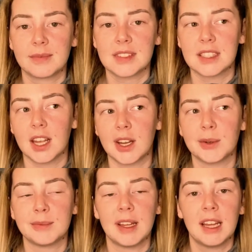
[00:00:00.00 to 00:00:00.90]

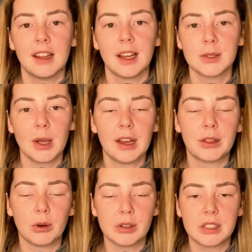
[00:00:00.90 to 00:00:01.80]
So that's why I
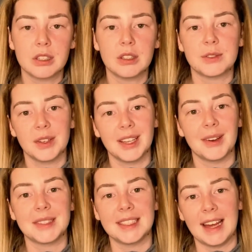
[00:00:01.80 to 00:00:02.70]
thought to do this video
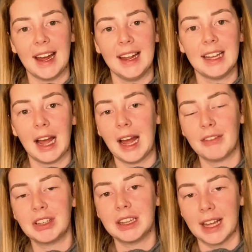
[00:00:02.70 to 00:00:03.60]
today. I have
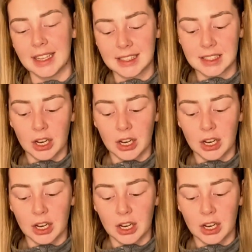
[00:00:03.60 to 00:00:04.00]
a list